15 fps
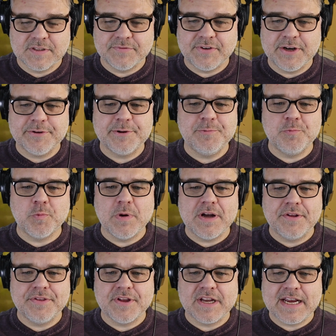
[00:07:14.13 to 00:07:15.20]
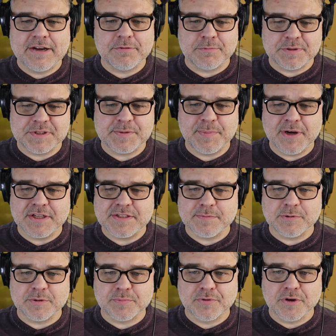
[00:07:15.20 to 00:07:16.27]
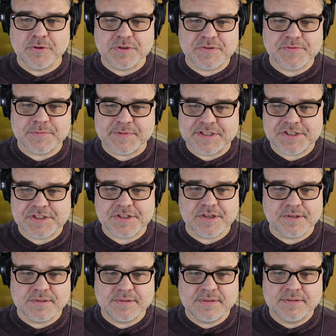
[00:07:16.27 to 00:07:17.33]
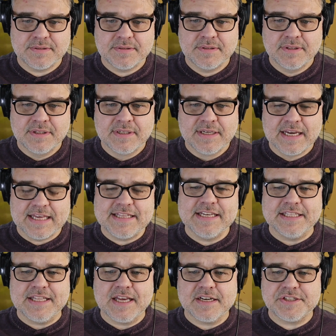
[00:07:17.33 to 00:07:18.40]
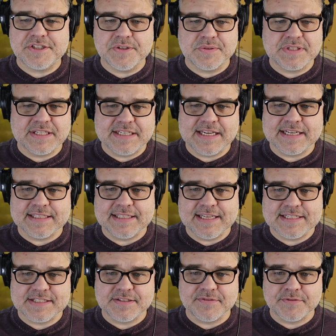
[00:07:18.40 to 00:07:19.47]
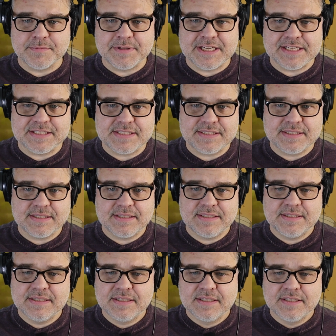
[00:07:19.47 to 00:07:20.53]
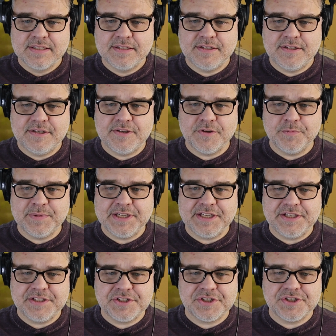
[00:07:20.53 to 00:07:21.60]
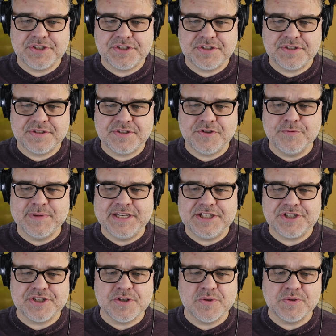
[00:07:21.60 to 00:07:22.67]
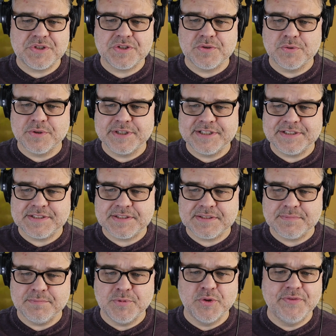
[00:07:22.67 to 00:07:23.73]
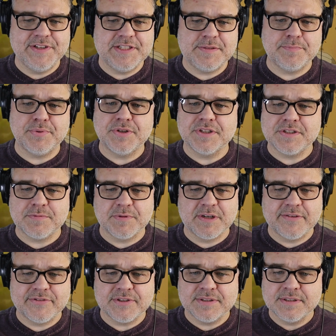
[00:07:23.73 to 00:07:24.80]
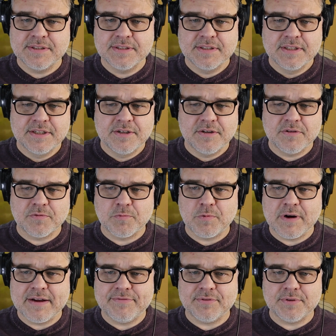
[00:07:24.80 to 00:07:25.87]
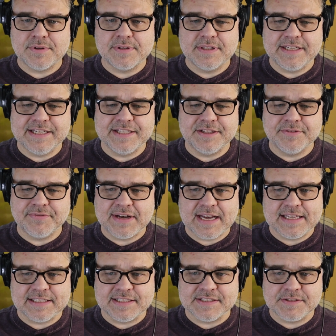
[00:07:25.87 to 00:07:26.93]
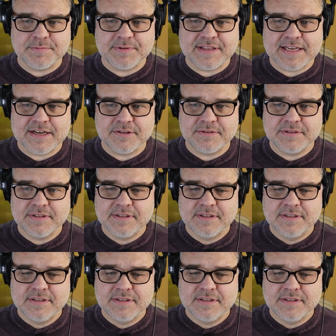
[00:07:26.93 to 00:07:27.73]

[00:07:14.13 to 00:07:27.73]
A very well thought out and responsible approach from this show. I think a lot of shows could take a lesson from this. Too many shows, stories, movies, books, whatever, revel in the violence without